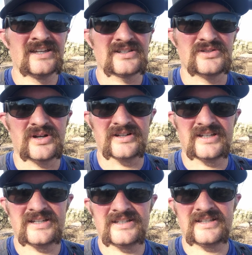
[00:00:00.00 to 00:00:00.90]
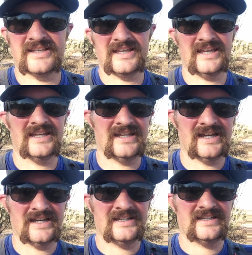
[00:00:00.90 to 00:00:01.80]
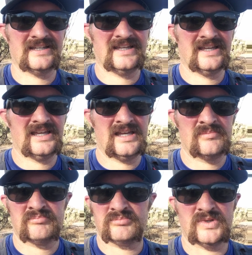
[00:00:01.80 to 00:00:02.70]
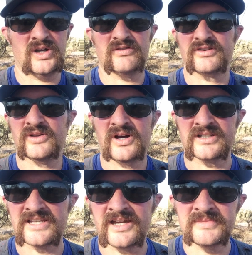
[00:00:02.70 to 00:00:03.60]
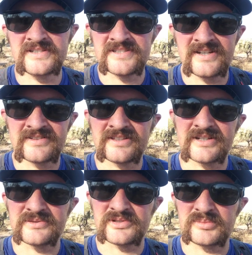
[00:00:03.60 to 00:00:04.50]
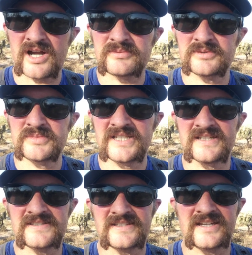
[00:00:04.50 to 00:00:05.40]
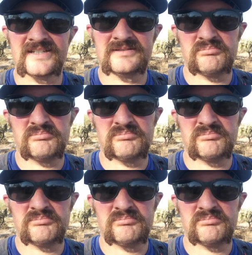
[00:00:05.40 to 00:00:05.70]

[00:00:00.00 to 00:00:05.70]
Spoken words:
drunk, and for a long time I just never thought it was a problem because I